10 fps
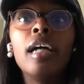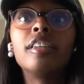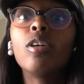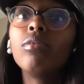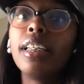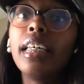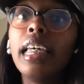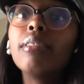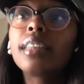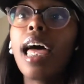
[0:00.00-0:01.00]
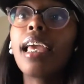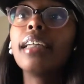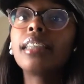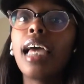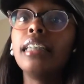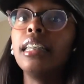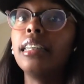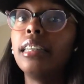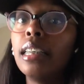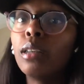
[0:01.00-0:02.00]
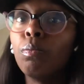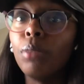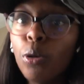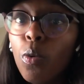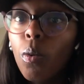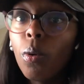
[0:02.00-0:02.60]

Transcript: So it's like did sis mute